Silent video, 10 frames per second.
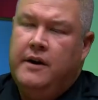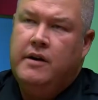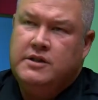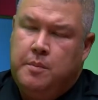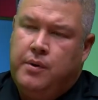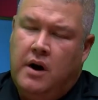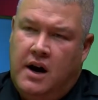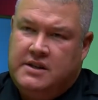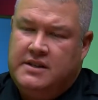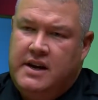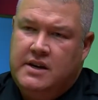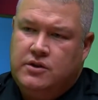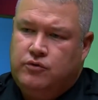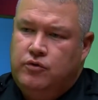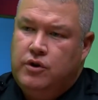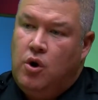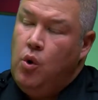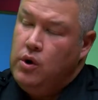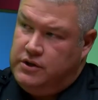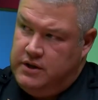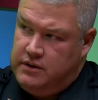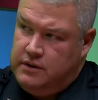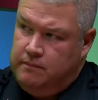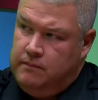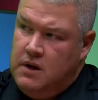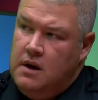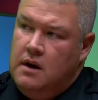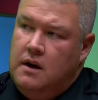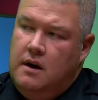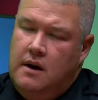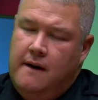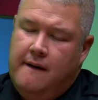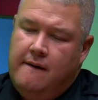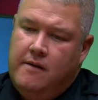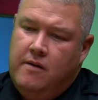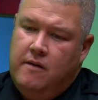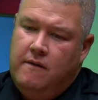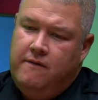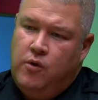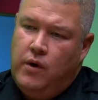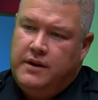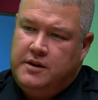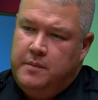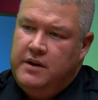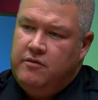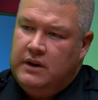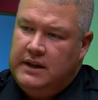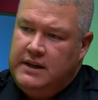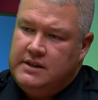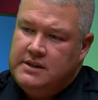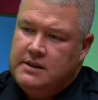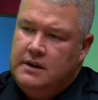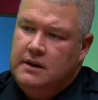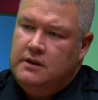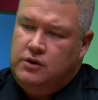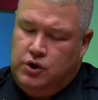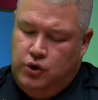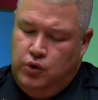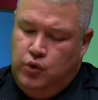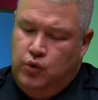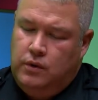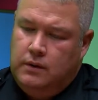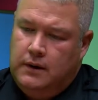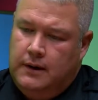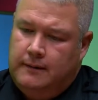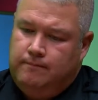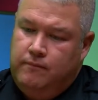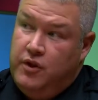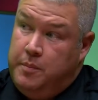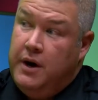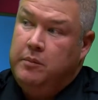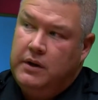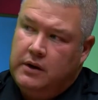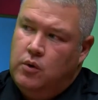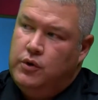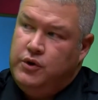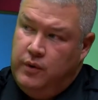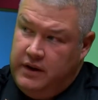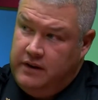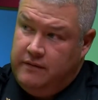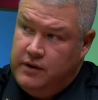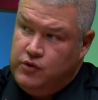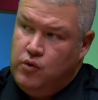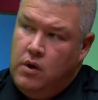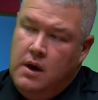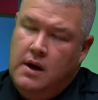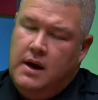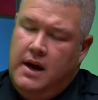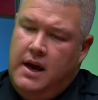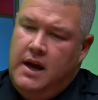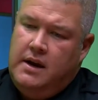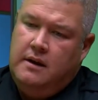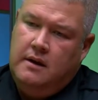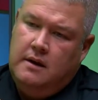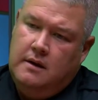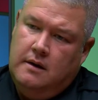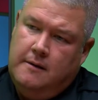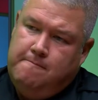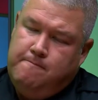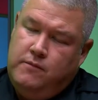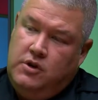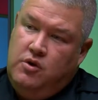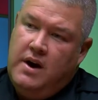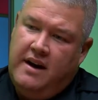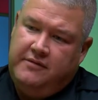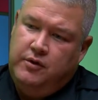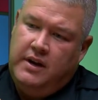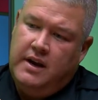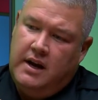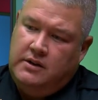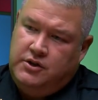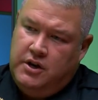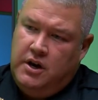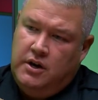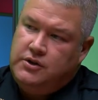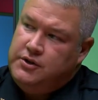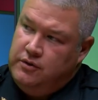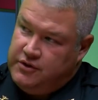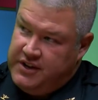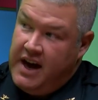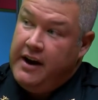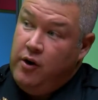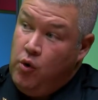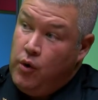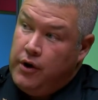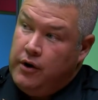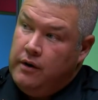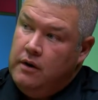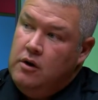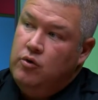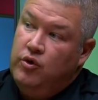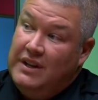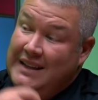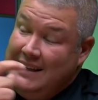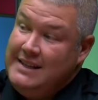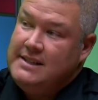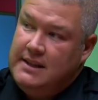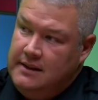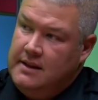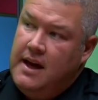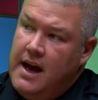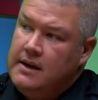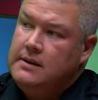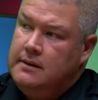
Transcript: is a process through the court system for it to be released to the public or to an individual. And you have to get a judge to sign an order releasing that